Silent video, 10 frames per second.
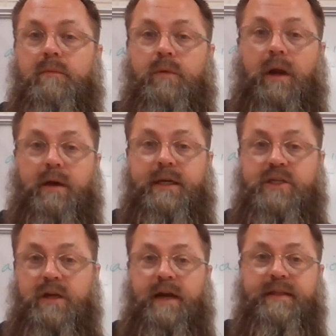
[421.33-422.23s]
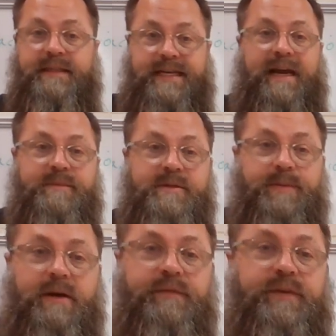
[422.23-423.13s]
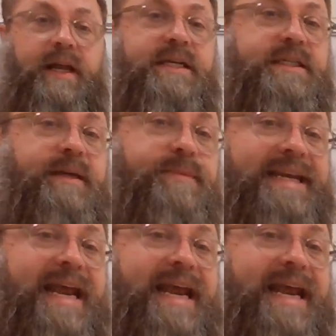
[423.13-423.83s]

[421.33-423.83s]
We already saw that time is part of velocity, but